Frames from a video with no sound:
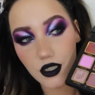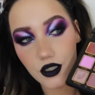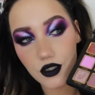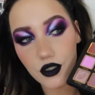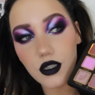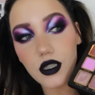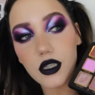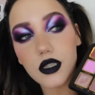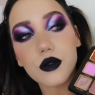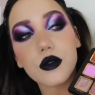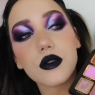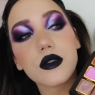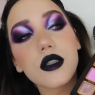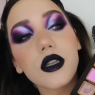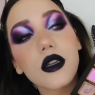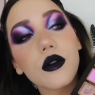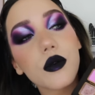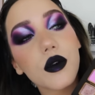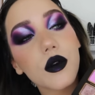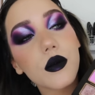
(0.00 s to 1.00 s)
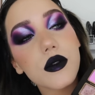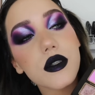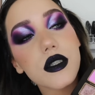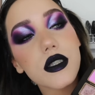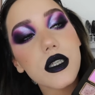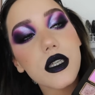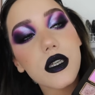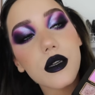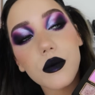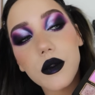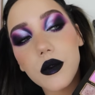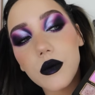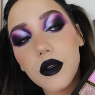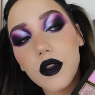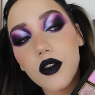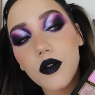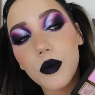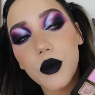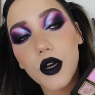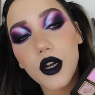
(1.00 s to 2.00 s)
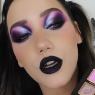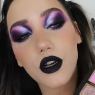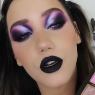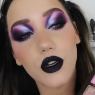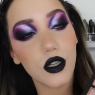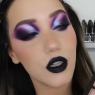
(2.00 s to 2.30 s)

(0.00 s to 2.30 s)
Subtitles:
So this one, so you can probably see a wee bit of sparkle.